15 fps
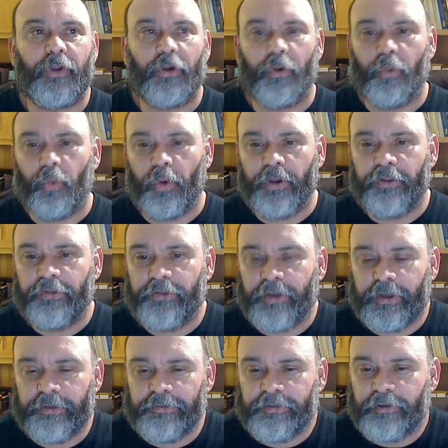
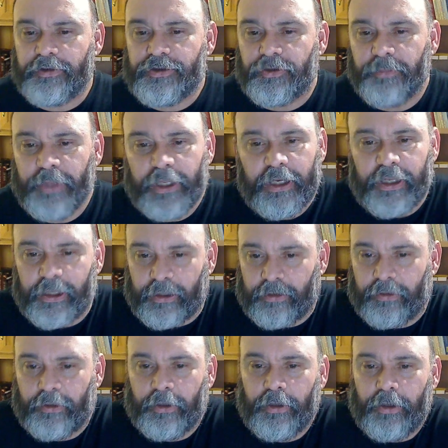With social media,
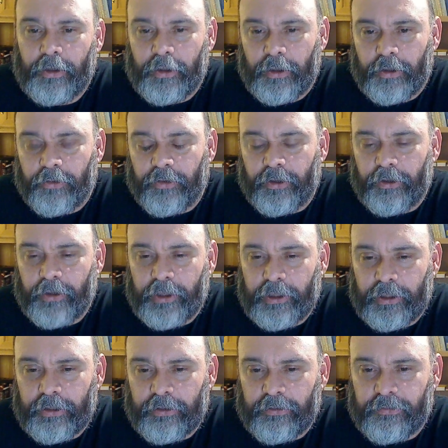there
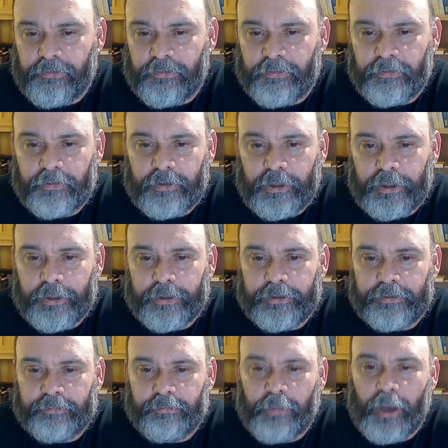is
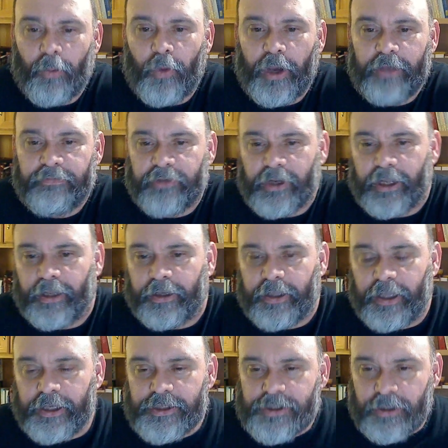my wife and I
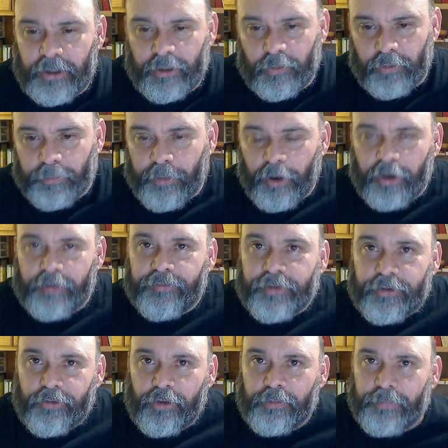occasionally were part of a
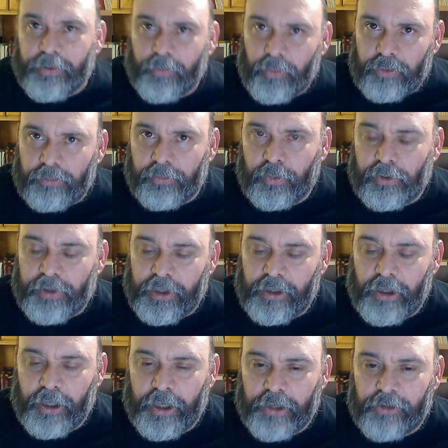group, and we'll get
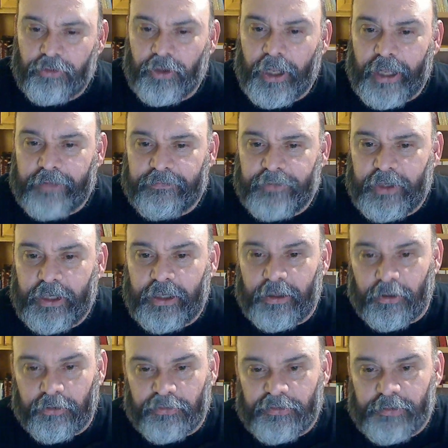on and do live
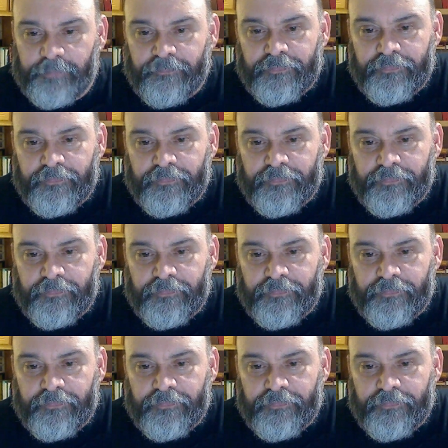videos.